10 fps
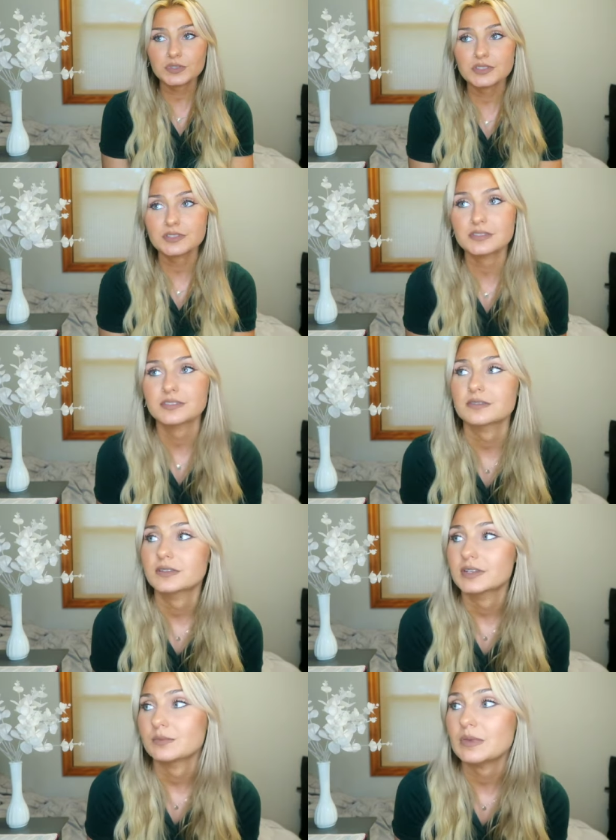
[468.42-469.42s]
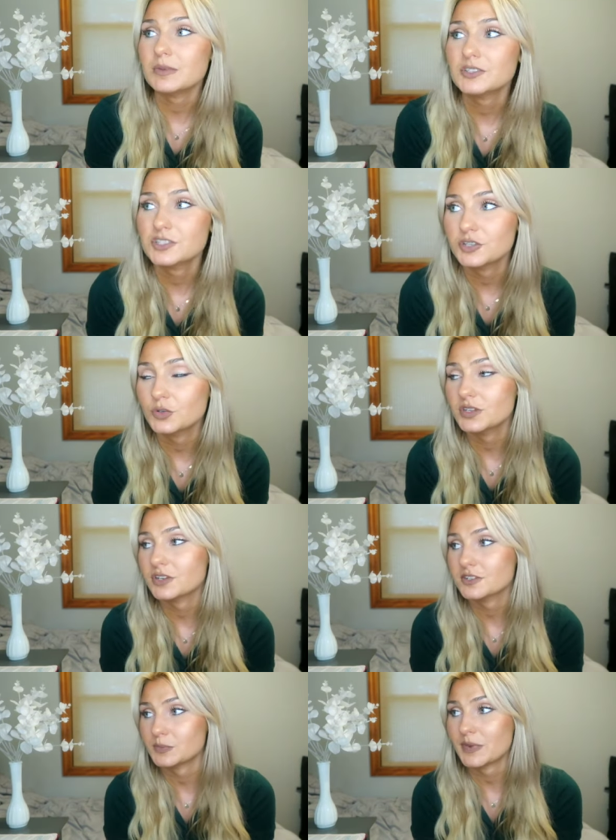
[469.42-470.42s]
was maybe two
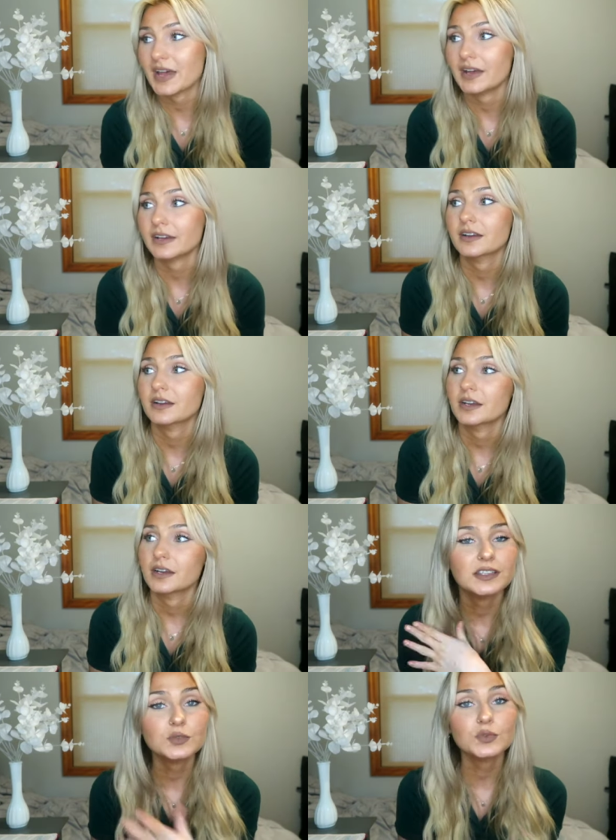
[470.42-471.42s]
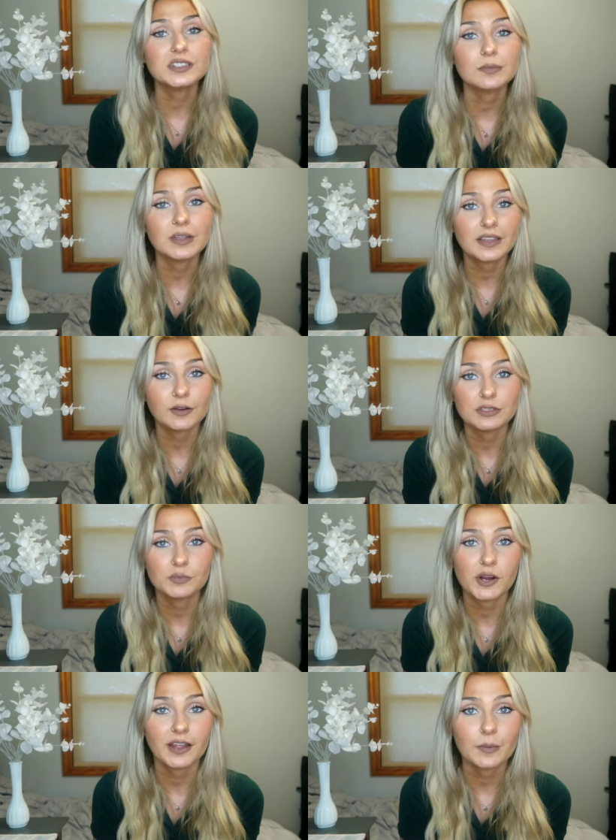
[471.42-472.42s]
years back. This was something that I was
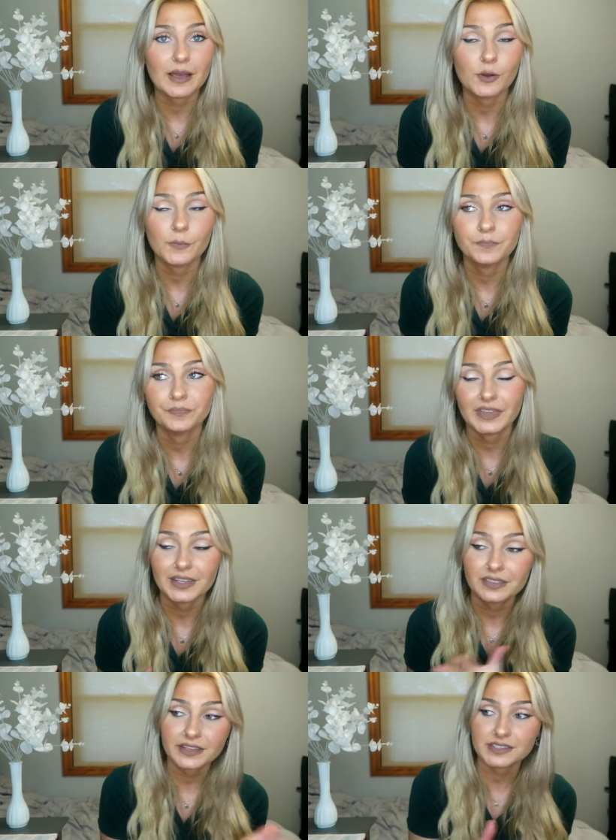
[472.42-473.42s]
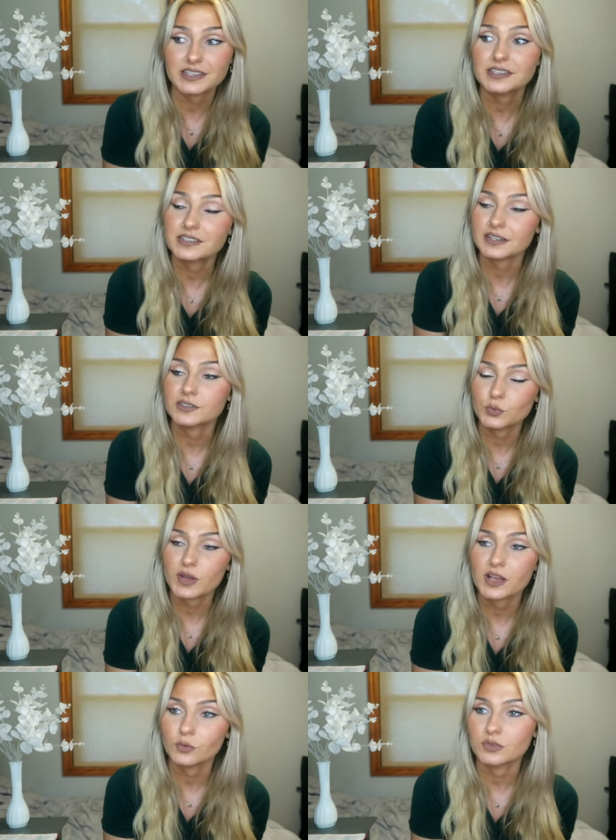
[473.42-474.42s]
praying about in that season as
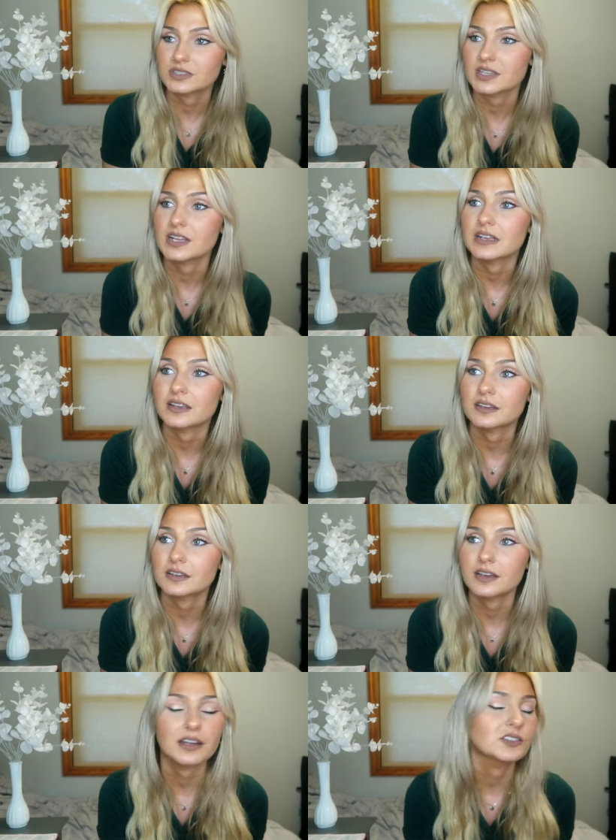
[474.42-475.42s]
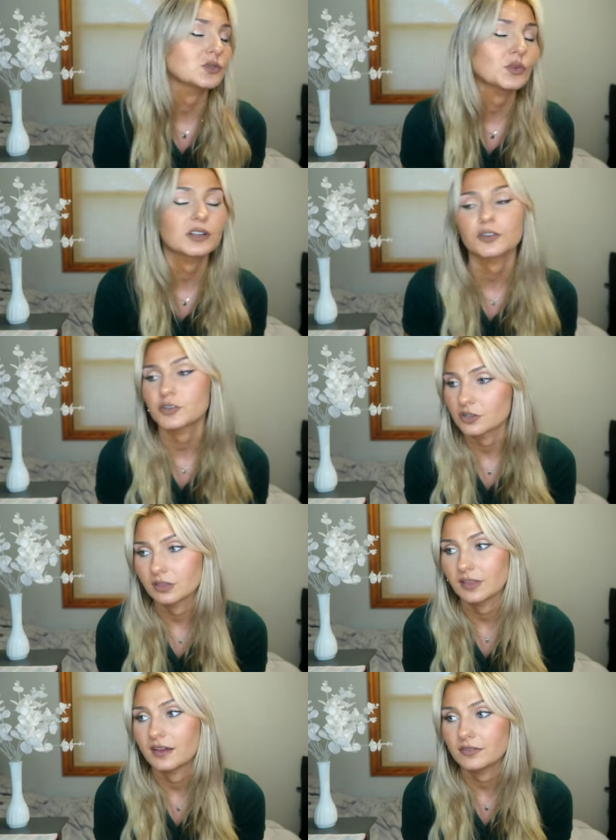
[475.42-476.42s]
well was like, God, I just want to know your
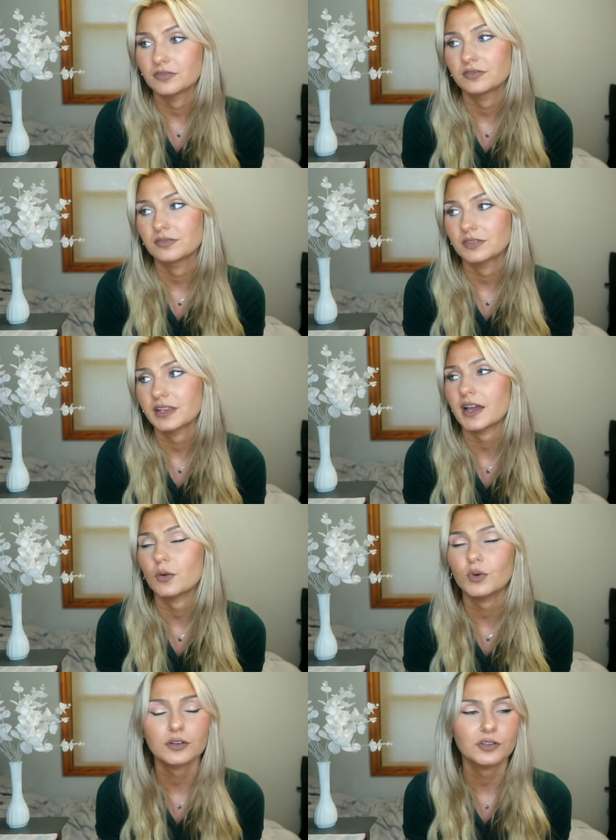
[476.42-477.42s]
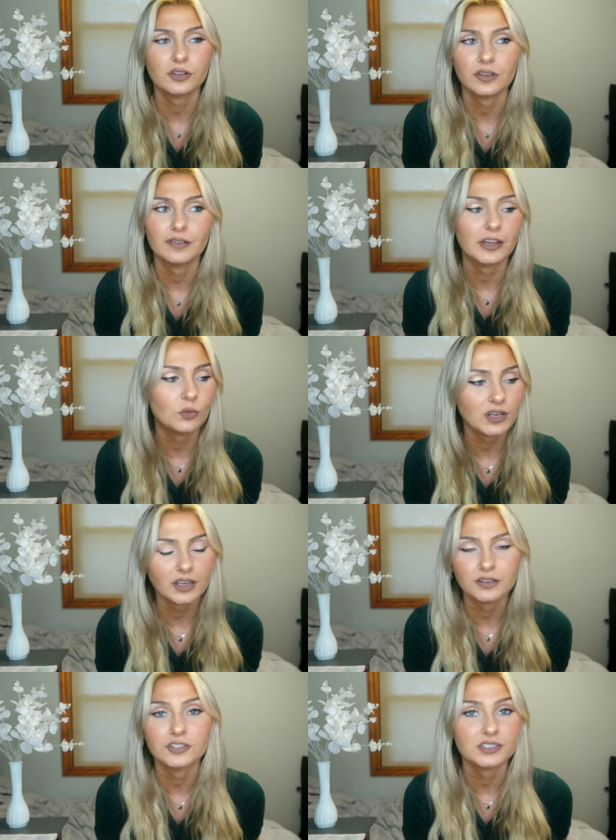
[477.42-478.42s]
love. Like, I want to know your love. I want
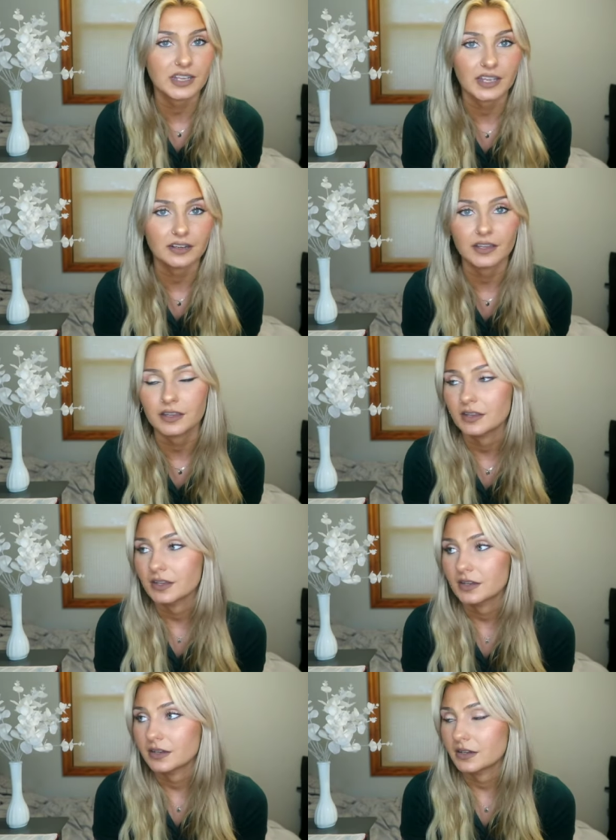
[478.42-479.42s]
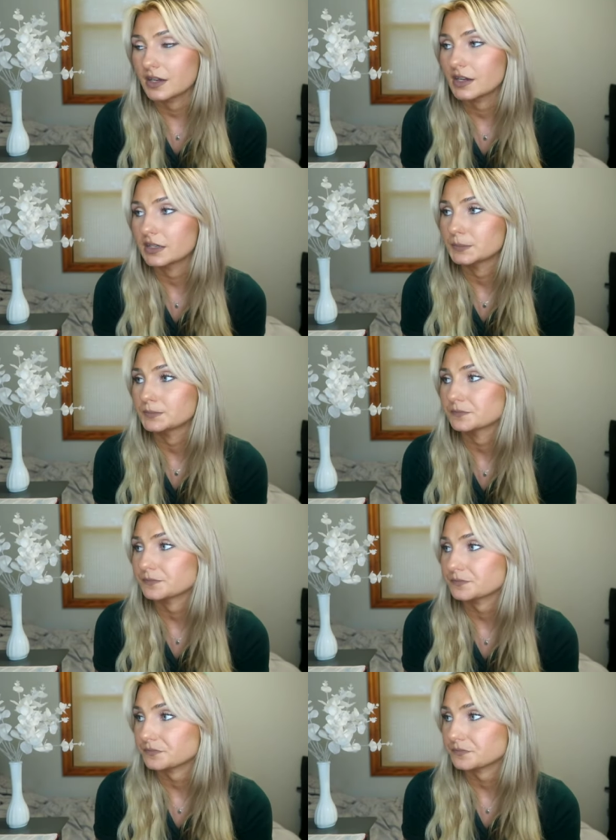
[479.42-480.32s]
to understand it. Um,